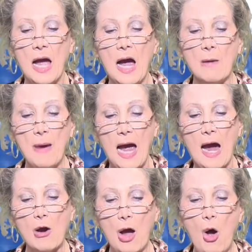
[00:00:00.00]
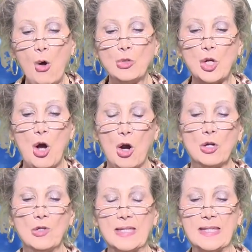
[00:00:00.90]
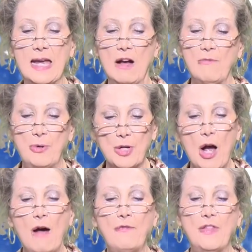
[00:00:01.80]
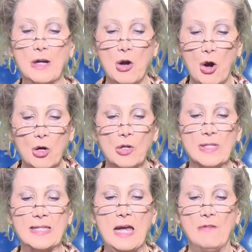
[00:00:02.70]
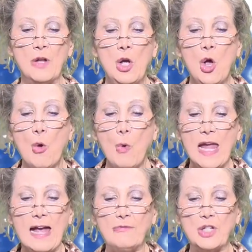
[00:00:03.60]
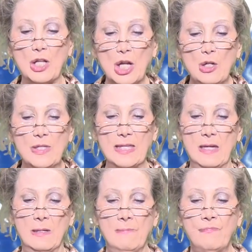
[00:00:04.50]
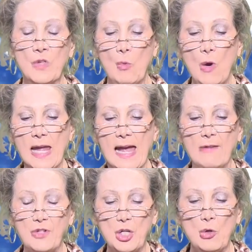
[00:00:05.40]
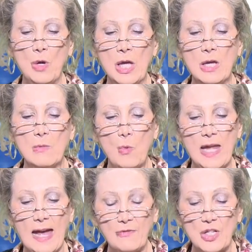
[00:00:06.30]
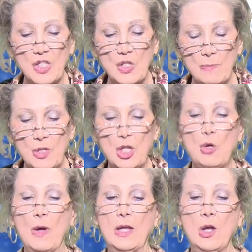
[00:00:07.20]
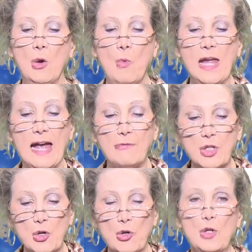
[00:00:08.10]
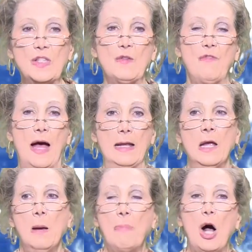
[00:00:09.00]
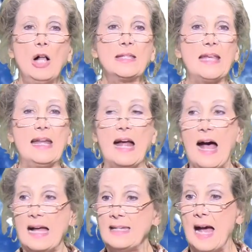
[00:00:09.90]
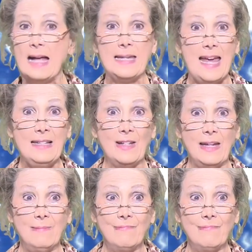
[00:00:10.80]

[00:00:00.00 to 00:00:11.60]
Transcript: Our old carnal self, put off the carnal self. We have to lose it. We have to subdue it. We have to crucify it. Paul said, I die daily.